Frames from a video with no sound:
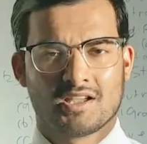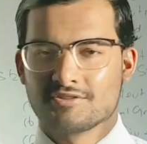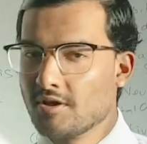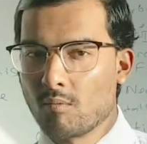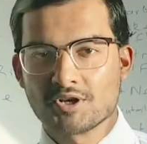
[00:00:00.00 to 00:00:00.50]

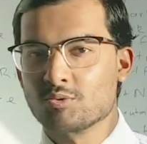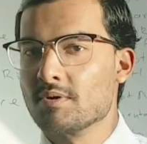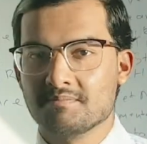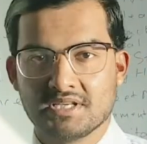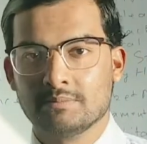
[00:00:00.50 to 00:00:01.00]
Now what do I
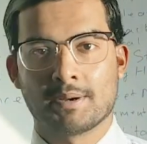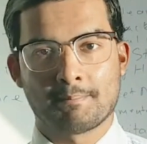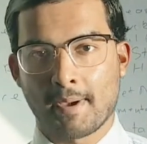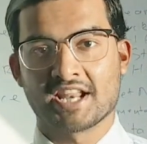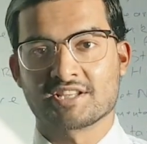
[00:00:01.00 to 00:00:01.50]
mean by
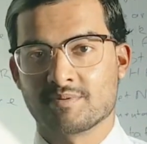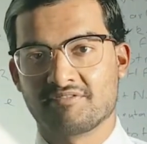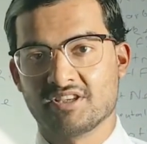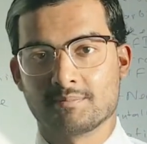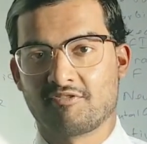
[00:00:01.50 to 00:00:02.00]
management
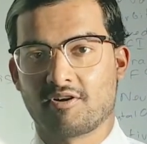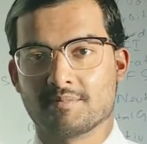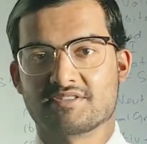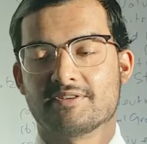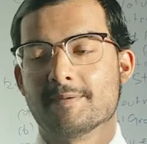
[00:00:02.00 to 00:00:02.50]
fee and
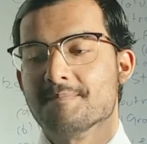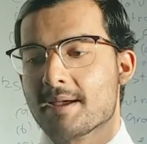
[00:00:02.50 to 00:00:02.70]
performance fee?